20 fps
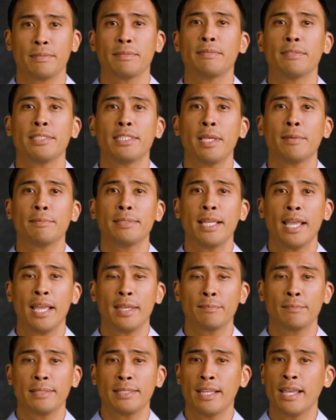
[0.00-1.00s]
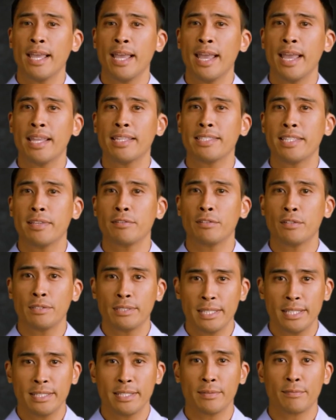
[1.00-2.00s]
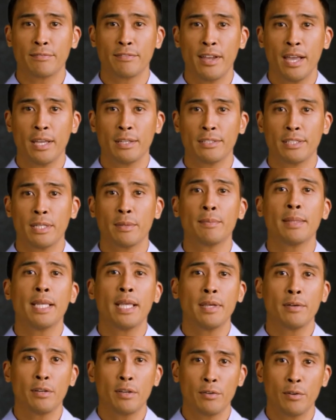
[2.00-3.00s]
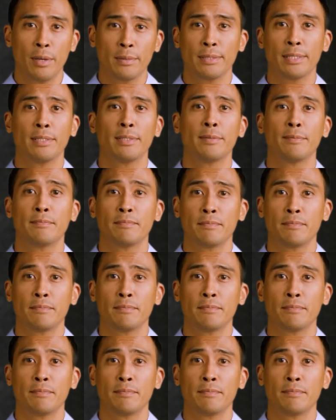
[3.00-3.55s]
Sometimes, essential system files can become corrupted.